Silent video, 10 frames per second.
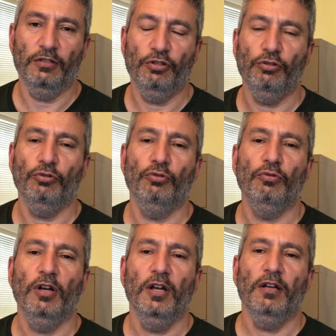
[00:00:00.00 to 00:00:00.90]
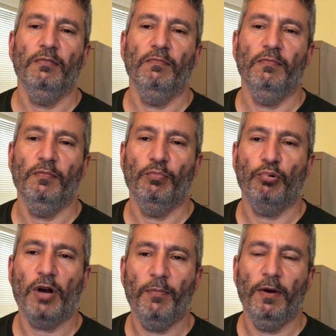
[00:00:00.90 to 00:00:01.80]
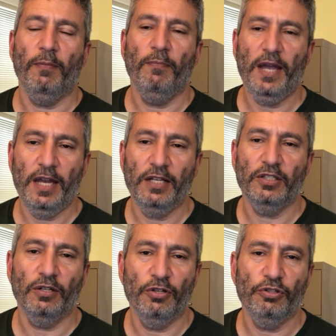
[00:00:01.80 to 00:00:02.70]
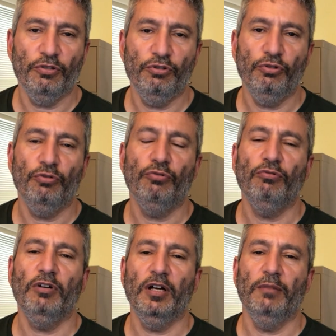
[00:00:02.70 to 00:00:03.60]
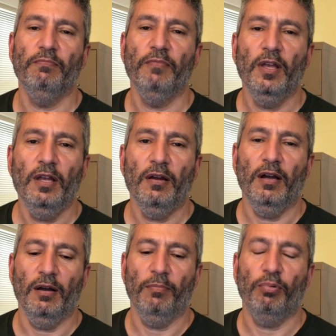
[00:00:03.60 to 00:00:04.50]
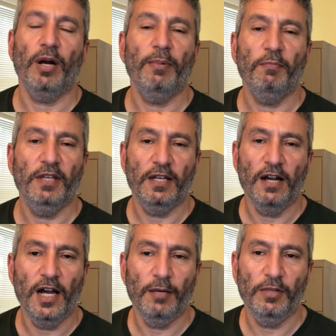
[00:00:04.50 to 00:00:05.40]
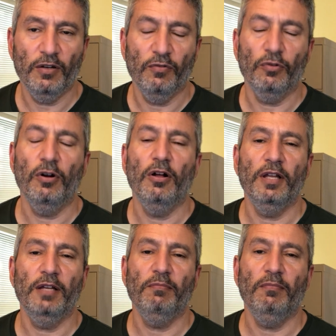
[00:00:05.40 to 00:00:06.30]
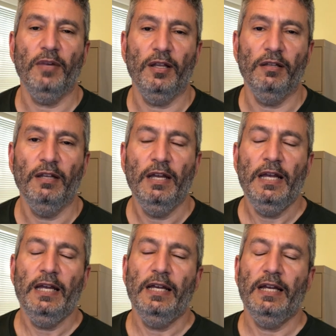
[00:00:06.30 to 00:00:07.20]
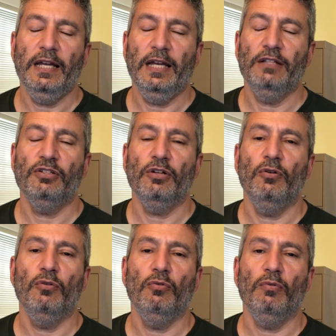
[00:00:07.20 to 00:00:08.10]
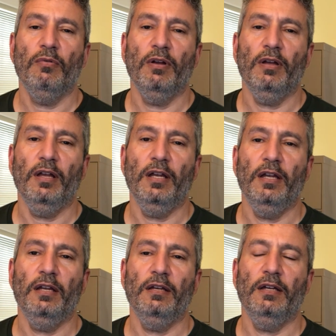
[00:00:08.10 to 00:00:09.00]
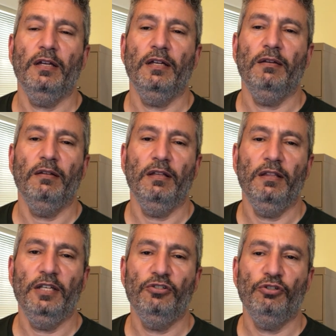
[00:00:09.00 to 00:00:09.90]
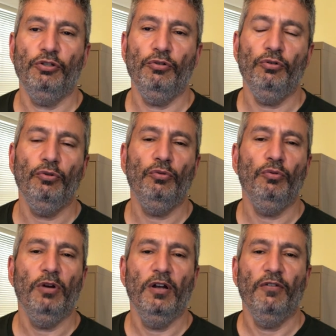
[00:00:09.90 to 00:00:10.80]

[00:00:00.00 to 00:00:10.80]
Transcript: to prop up banks, and also to prop up the economy overall. And so in these two